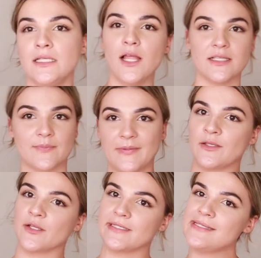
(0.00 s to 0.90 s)
Last but
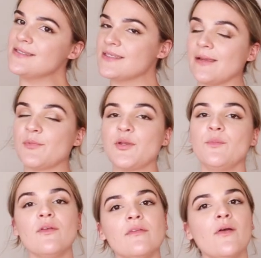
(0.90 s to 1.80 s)
not least, I'm gonna
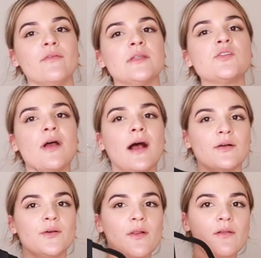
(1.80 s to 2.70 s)
move over to our
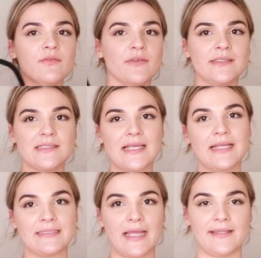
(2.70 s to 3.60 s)
good old friends
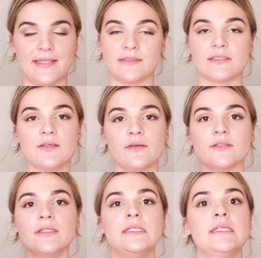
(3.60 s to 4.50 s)
at Nike. So
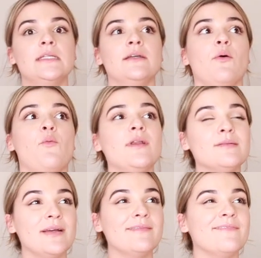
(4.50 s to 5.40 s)
one
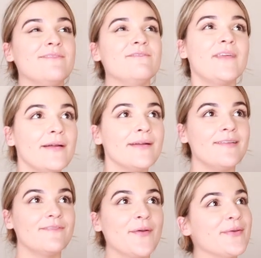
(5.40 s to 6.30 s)
of my very
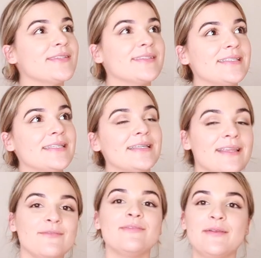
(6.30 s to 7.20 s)
first
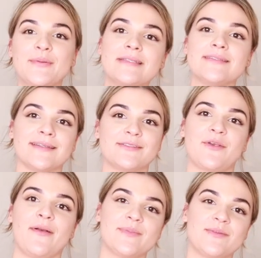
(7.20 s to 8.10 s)
influencing
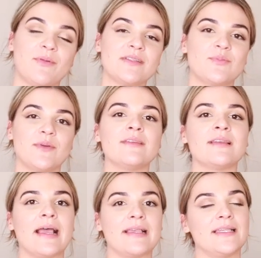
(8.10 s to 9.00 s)
jobs was with
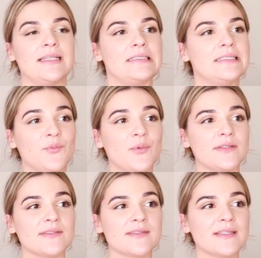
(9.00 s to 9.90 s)
Nike. It
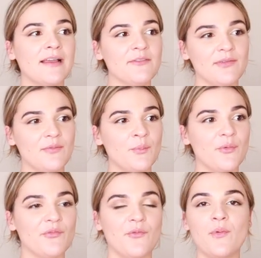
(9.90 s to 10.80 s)
was kind of even
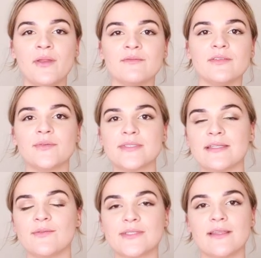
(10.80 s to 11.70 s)
before
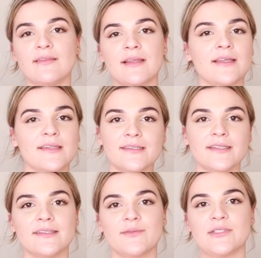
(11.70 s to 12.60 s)
influencing was a thing. I think
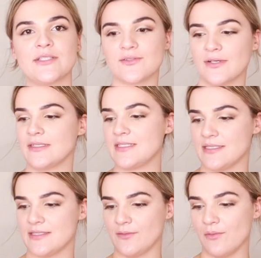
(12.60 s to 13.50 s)
that they were just trying to
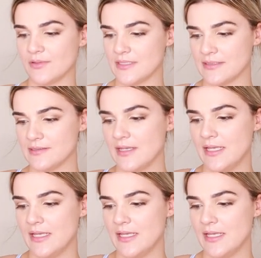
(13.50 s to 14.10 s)
test the waters.